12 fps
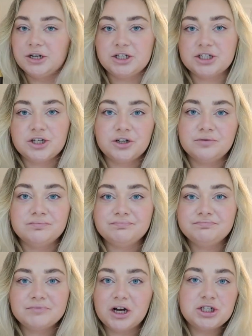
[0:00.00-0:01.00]
I just couldn't
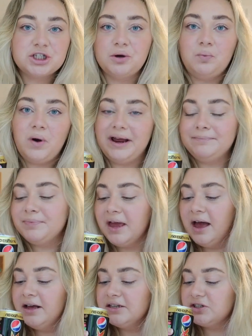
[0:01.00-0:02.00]
I just couldn't wait.
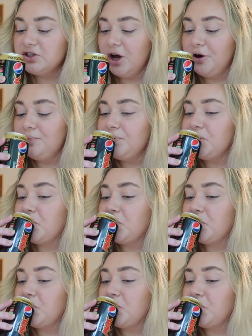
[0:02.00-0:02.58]
So